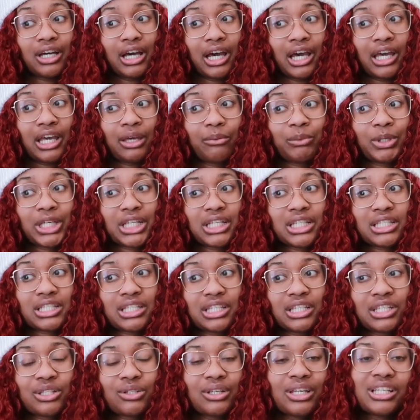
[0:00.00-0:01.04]
I
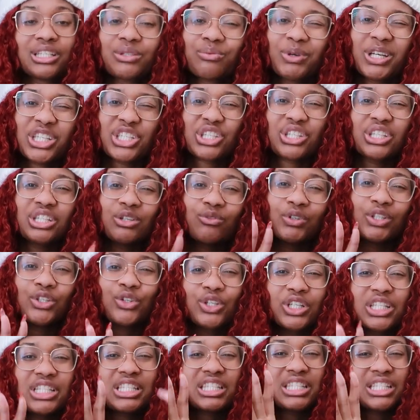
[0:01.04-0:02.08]
because especially when you
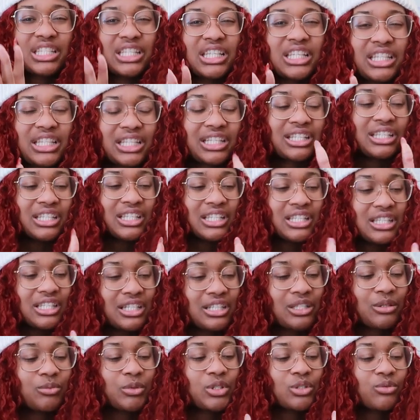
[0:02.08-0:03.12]
can see the
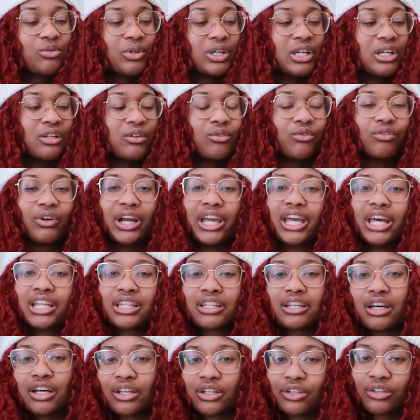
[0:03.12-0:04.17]
distance between right at
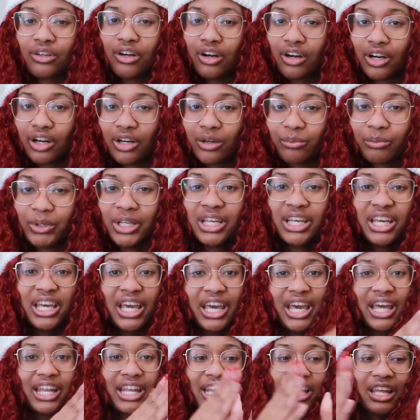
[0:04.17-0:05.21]
the underarm
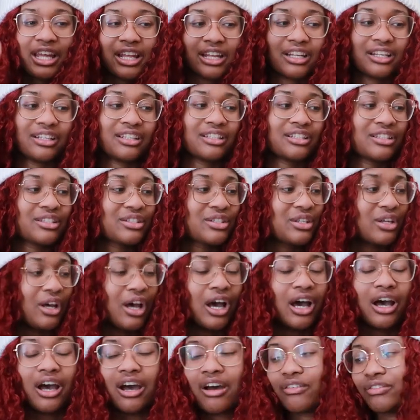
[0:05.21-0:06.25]
and then to
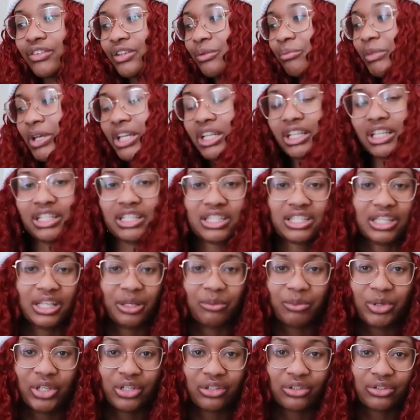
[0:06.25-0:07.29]
however many
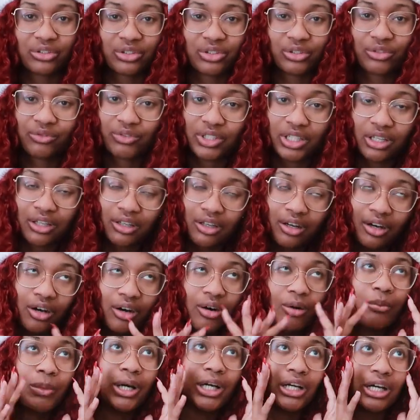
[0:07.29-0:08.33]
centimeters you've done.
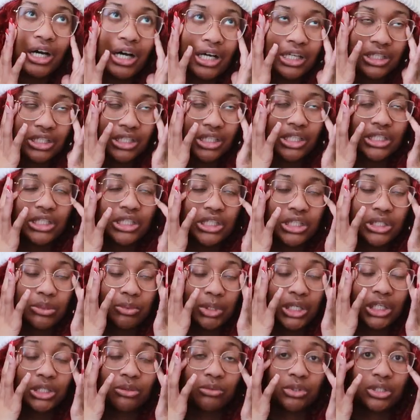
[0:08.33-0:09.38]
Oh my gosh, it just
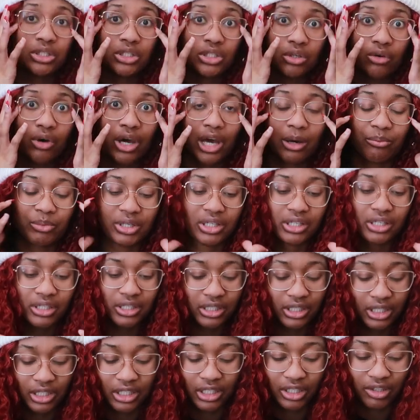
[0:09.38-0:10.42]
makes me so
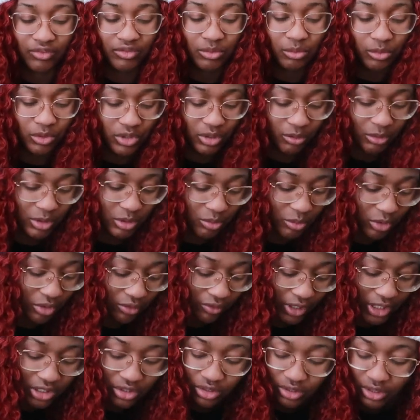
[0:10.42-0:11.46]
happy and it gives me so much
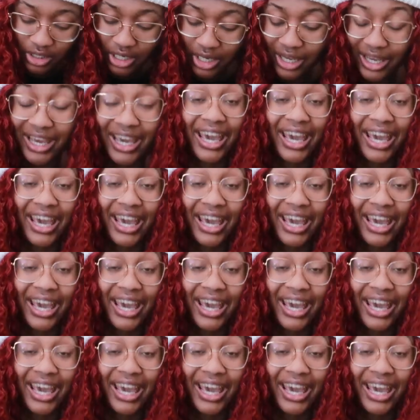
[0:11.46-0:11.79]
motivation.